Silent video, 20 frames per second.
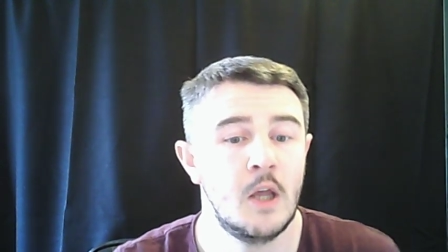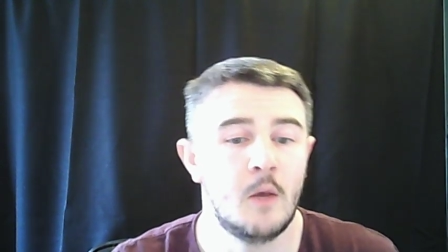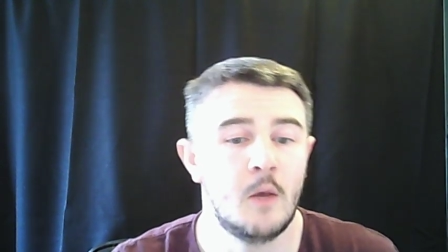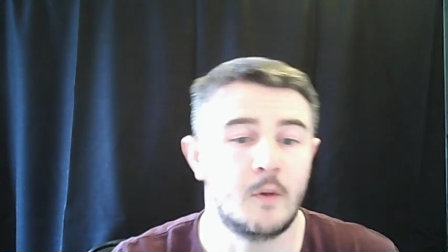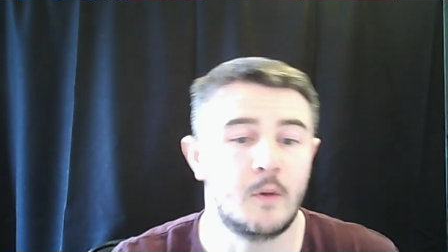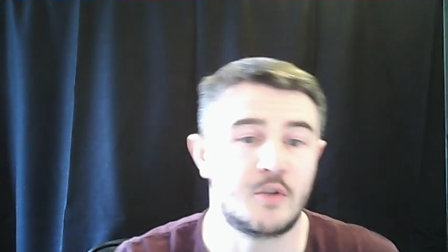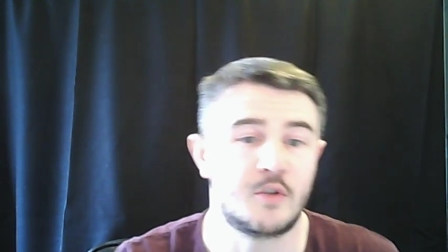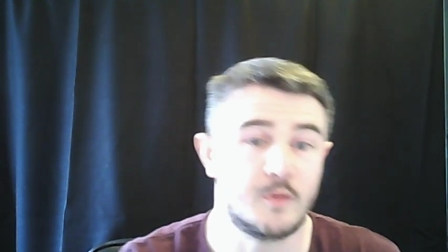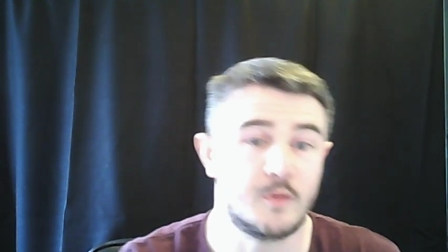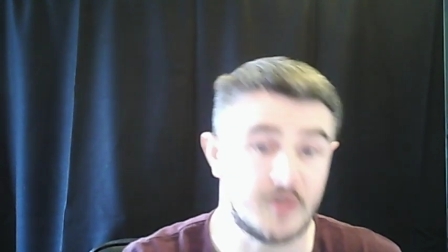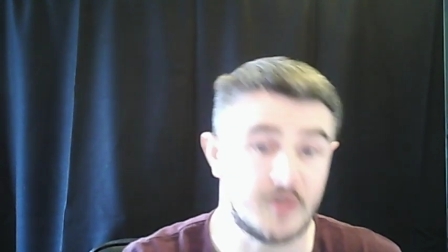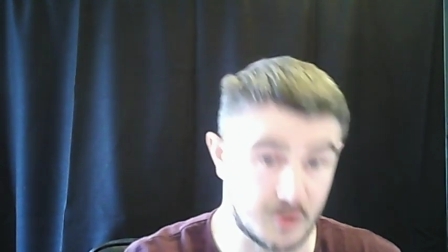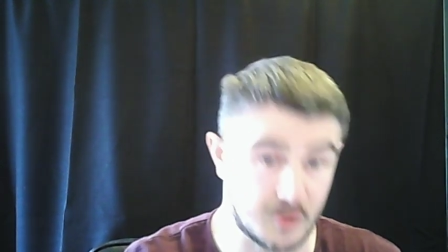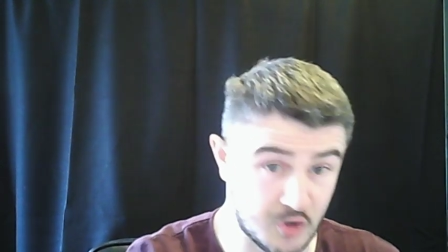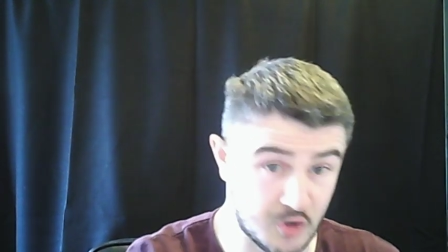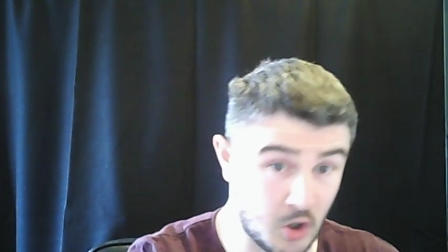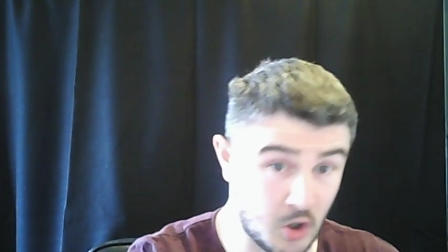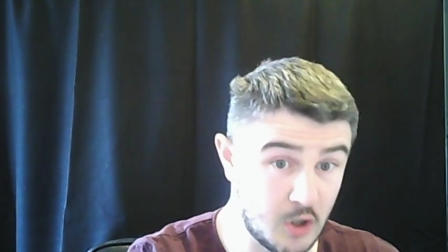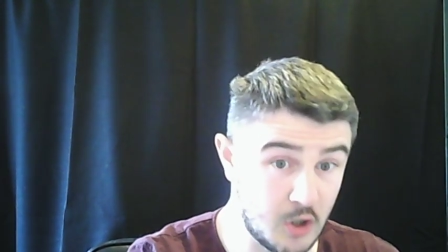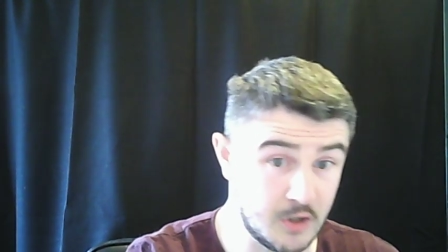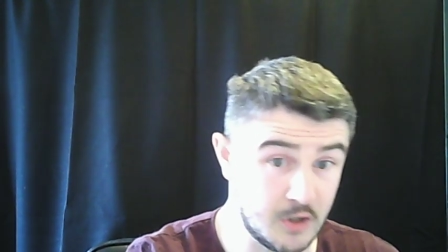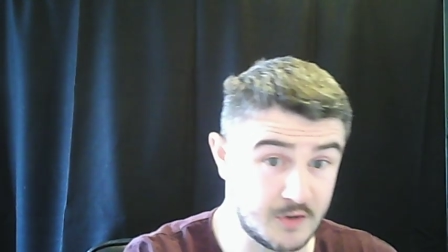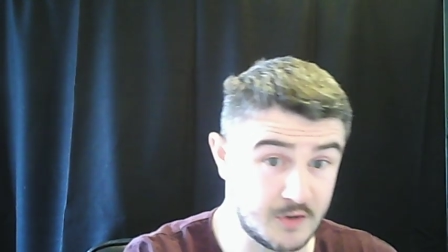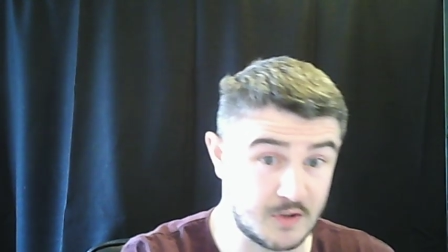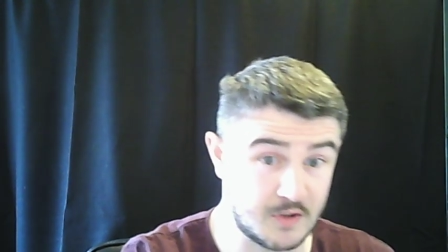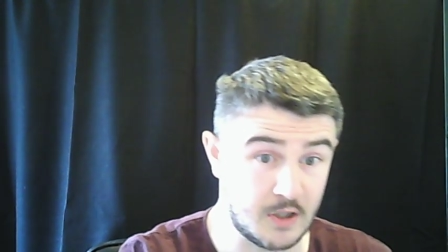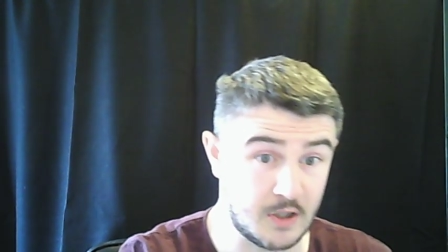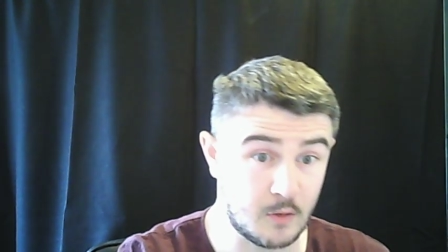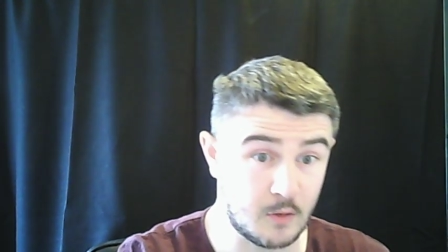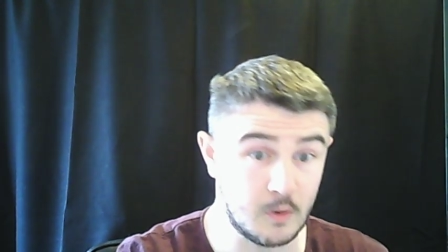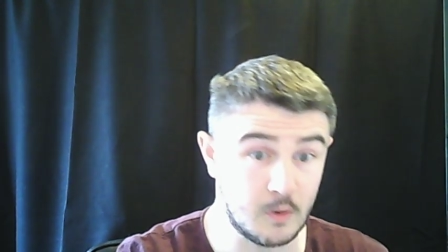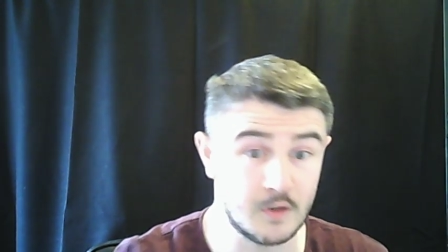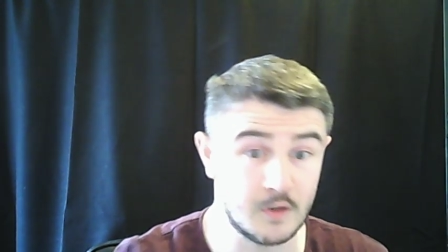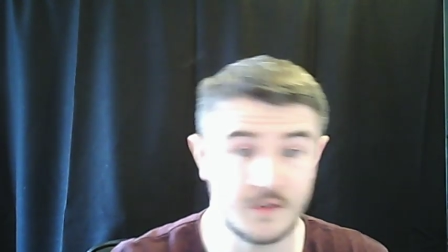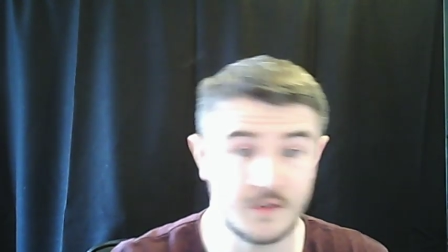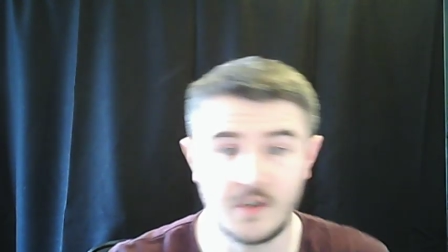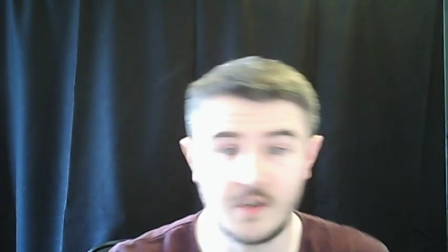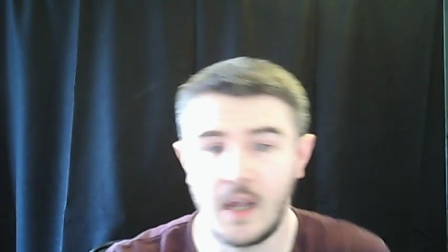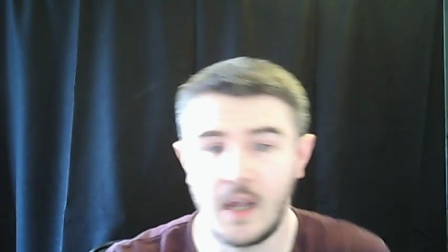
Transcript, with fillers: which was a toilet sequence